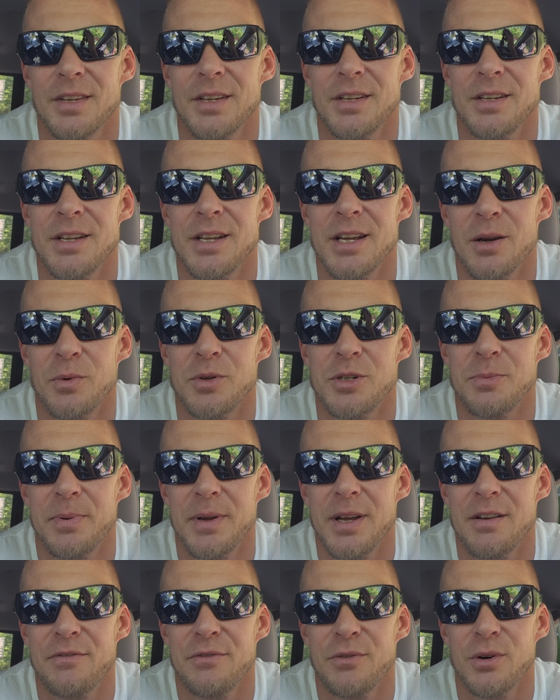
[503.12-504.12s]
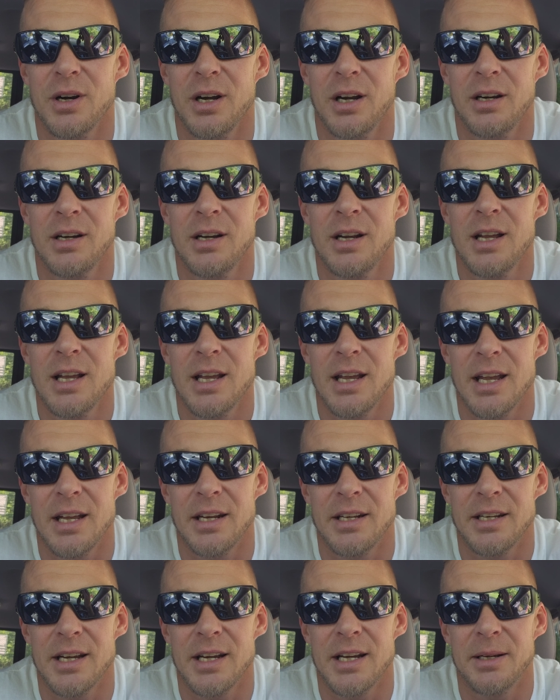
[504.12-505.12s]
you get what you pay for,
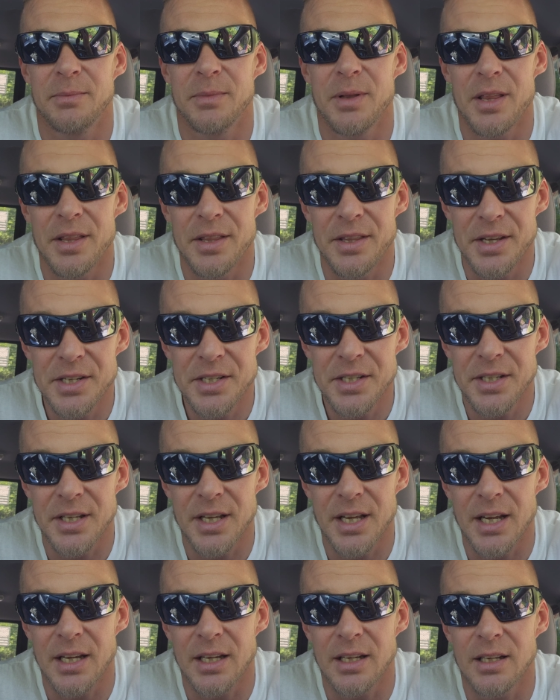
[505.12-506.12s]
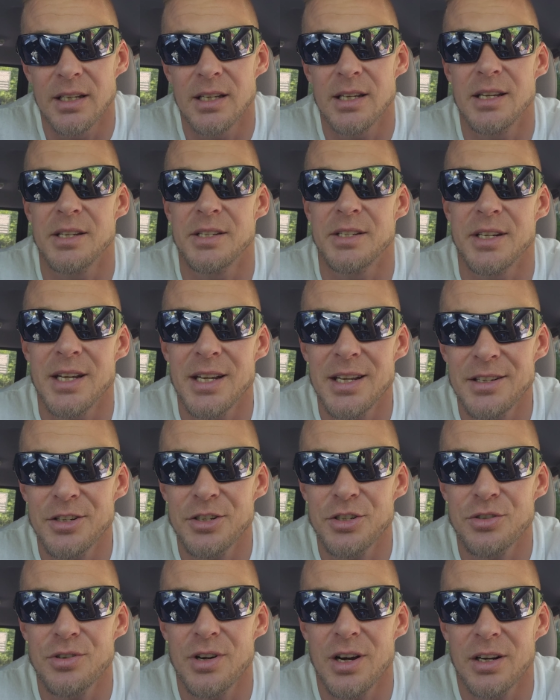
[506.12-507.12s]
and this thing is
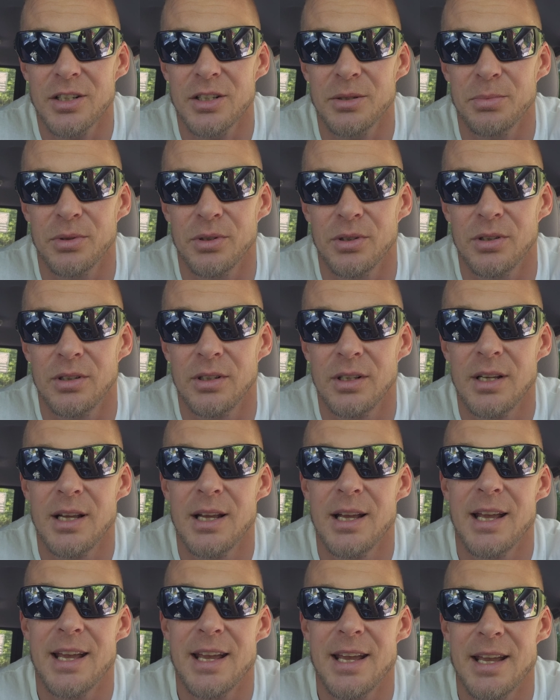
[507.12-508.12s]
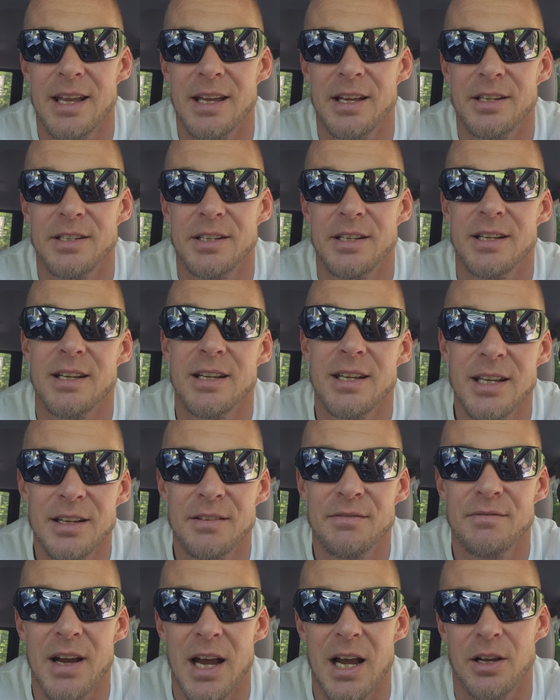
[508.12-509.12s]
indestructible and
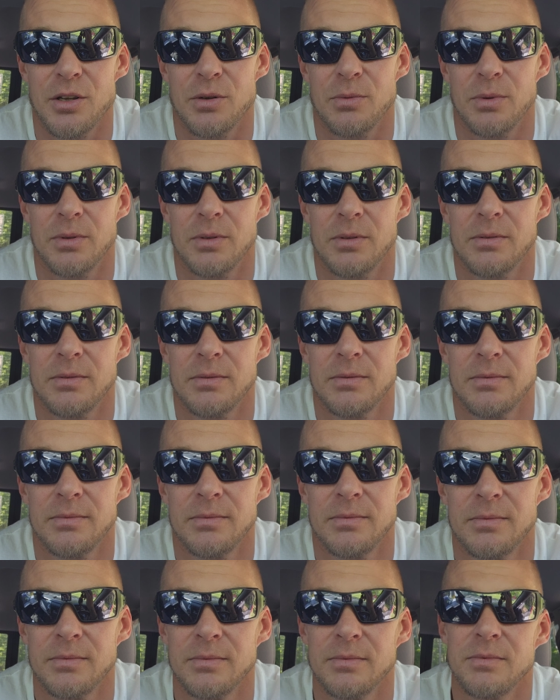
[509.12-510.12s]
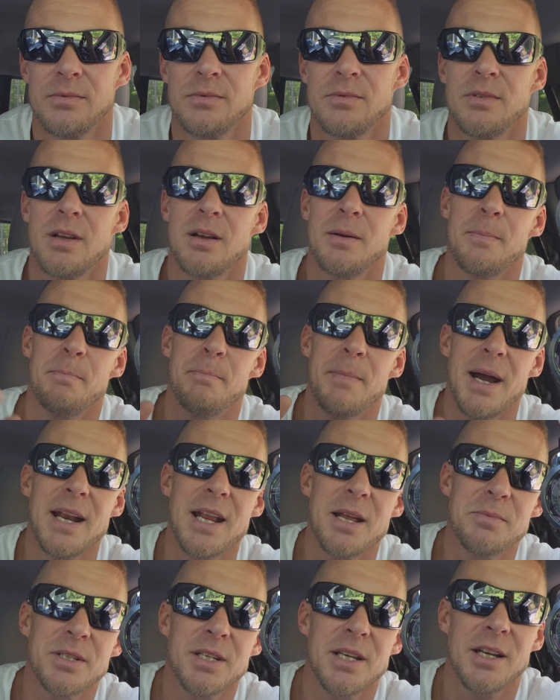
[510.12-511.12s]
invaluable. My
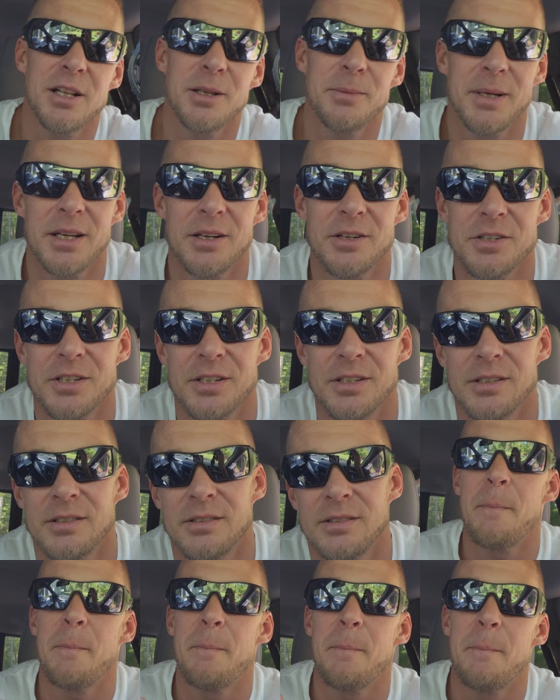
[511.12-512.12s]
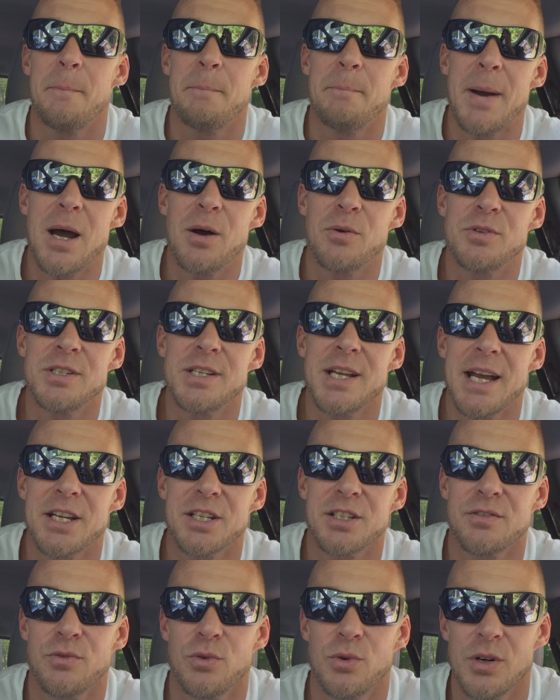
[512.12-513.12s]
name's Caleb Anderson, Mountain
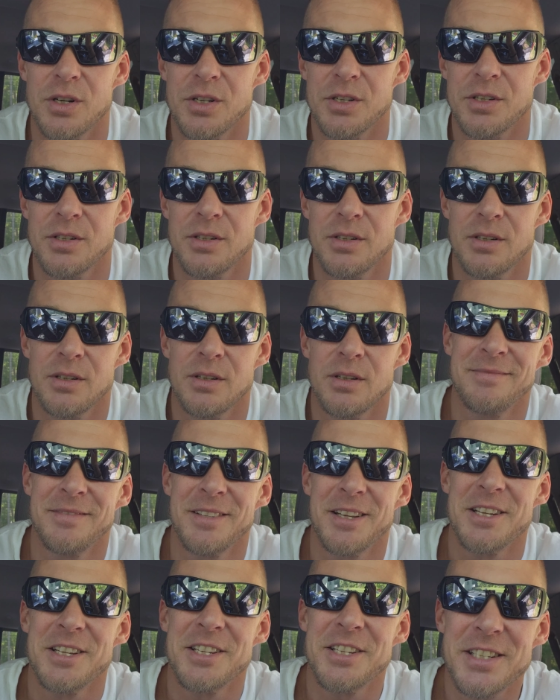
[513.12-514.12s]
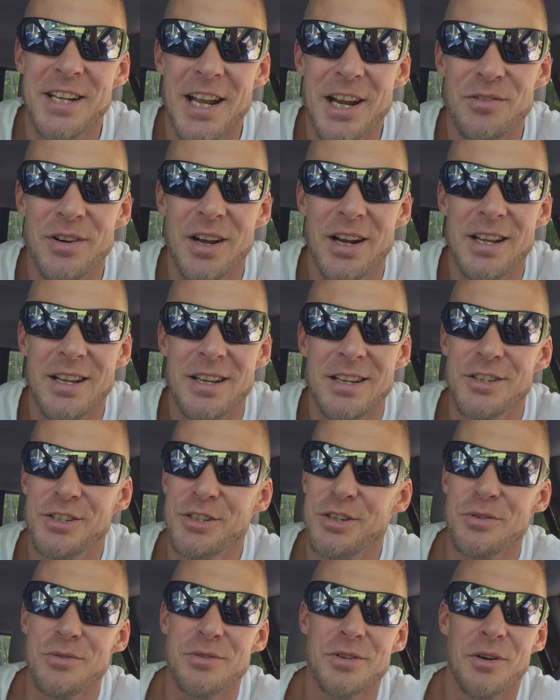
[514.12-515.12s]
Task Force. Stay ready
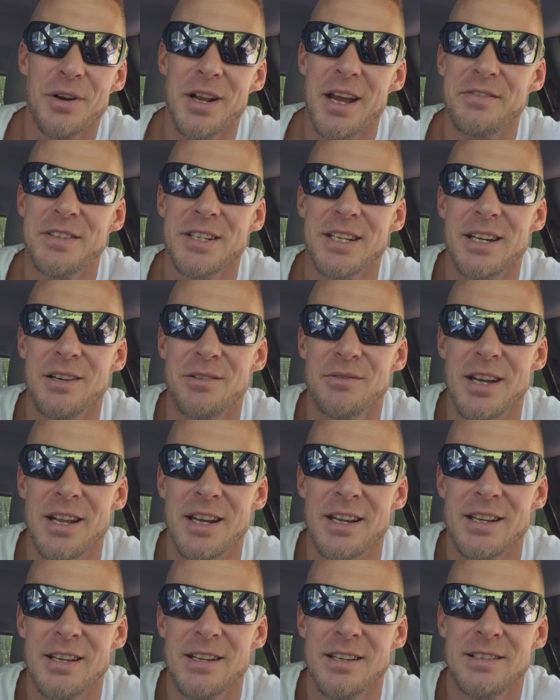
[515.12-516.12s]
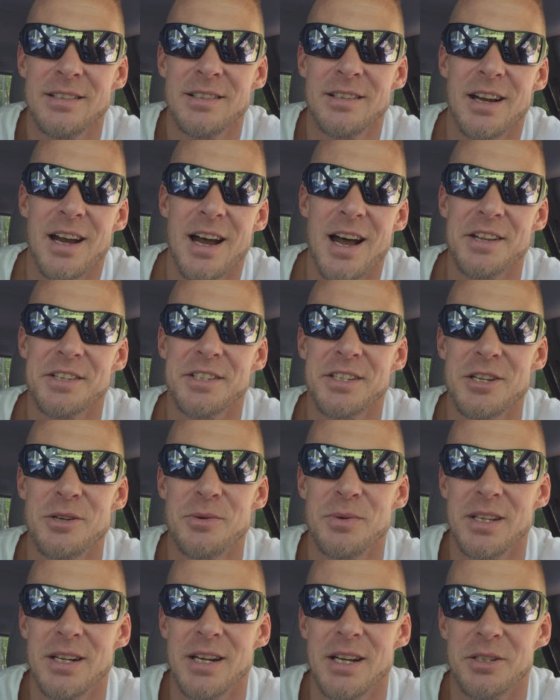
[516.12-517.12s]
so you don't have to get ready. I'll see you
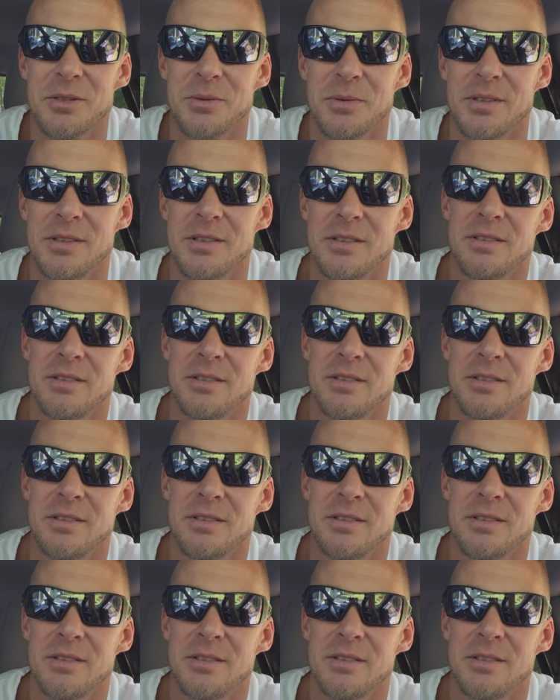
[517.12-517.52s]
in the next one.